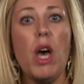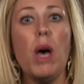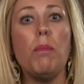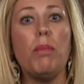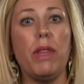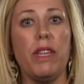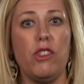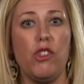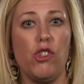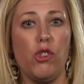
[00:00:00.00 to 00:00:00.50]

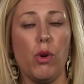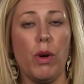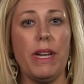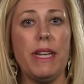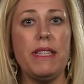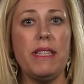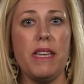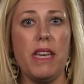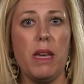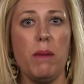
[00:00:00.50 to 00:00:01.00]
Please join
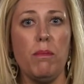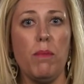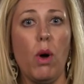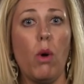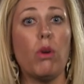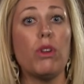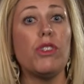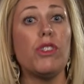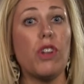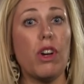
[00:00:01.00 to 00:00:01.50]
a team
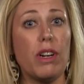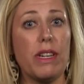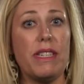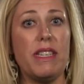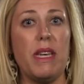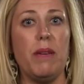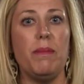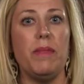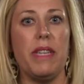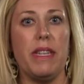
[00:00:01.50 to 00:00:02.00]
or start a
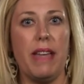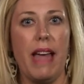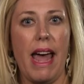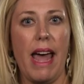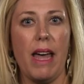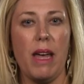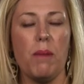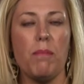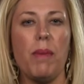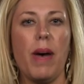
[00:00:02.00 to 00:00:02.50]
team
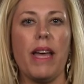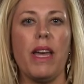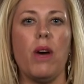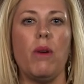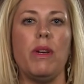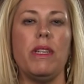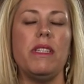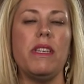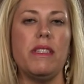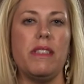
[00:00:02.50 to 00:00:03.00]
today by
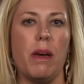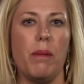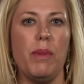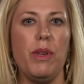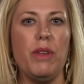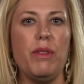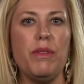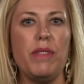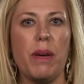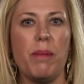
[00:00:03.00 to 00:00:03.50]
going to
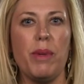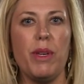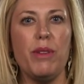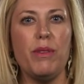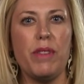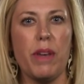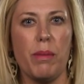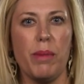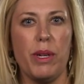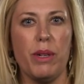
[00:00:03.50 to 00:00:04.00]

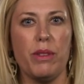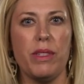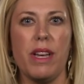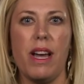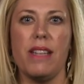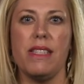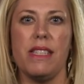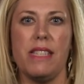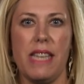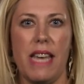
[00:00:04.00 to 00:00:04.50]

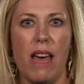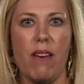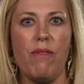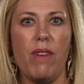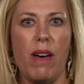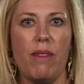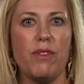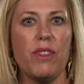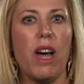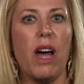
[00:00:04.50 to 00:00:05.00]

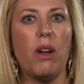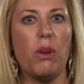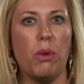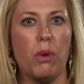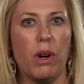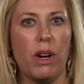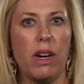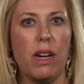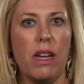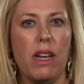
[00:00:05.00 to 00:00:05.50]

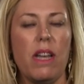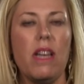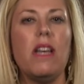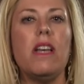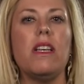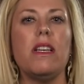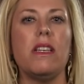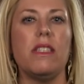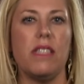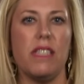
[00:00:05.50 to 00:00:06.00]

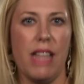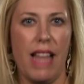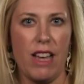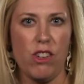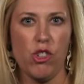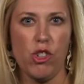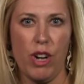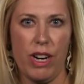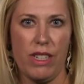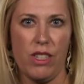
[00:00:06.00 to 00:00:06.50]

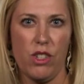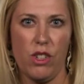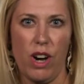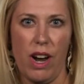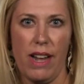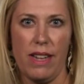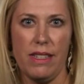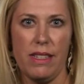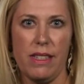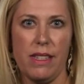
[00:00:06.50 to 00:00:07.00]

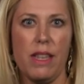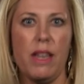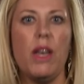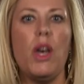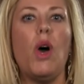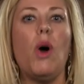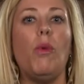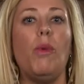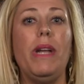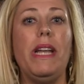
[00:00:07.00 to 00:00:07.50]
www.cff.org/greatstrides.
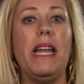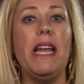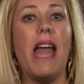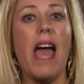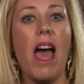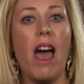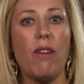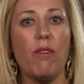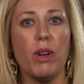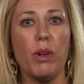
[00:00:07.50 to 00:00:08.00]
We need
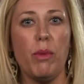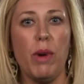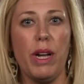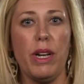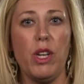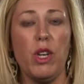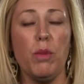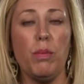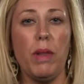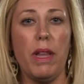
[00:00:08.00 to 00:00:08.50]
everyone
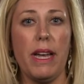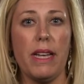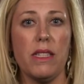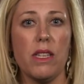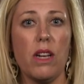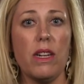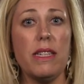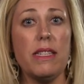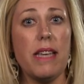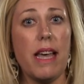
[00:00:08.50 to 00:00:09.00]
who plans
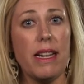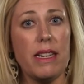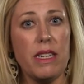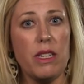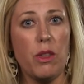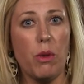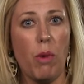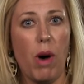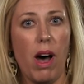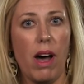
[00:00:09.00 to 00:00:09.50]
on
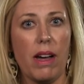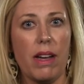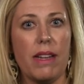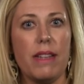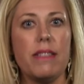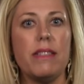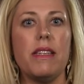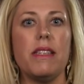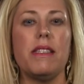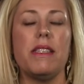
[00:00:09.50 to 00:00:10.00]
attending the walk
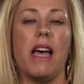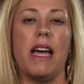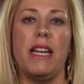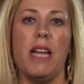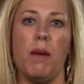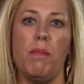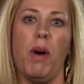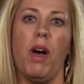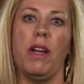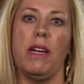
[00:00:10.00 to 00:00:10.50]
to sign
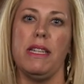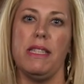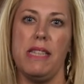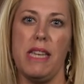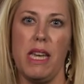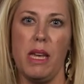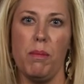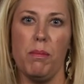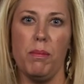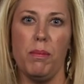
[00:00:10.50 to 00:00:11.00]
up on a
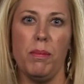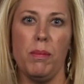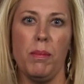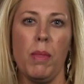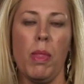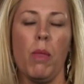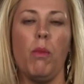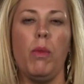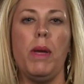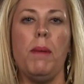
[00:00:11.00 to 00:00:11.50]
team.
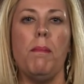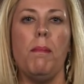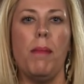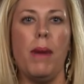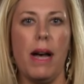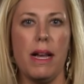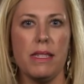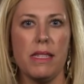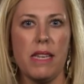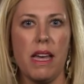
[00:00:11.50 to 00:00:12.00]
We
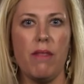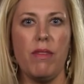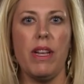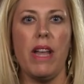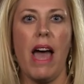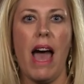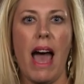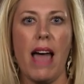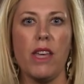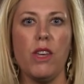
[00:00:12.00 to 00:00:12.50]
must have an
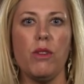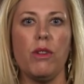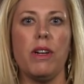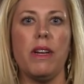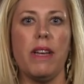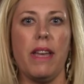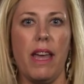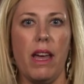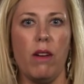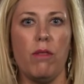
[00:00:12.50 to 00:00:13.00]
accurate
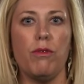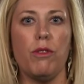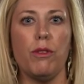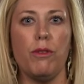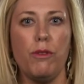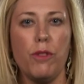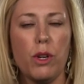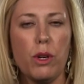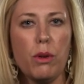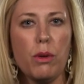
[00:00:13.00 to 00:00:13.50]
account for
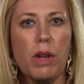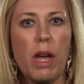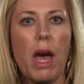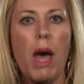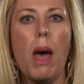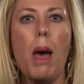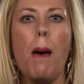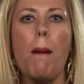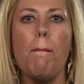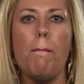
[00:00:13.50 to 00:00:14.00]
food,
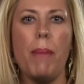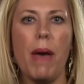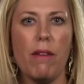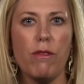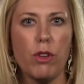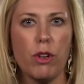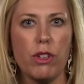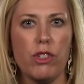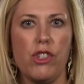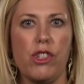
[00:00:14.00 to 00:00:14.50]

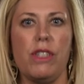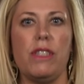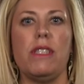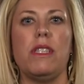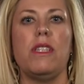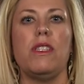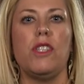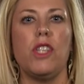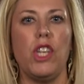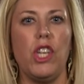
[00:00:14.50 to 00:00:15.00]
beverages,
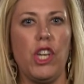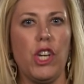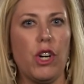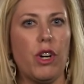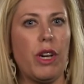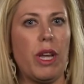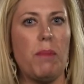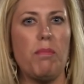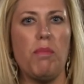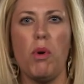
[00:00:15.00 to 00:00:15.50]

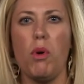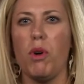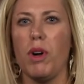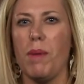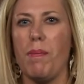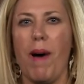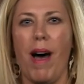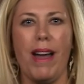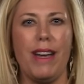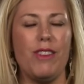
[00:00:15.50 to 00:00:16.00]
security, porta
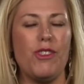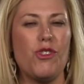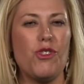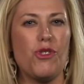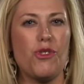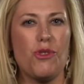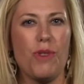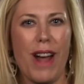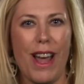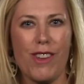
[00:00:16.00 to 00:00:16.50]
potties,
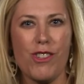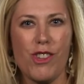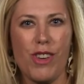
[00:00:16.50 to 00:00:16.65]
trash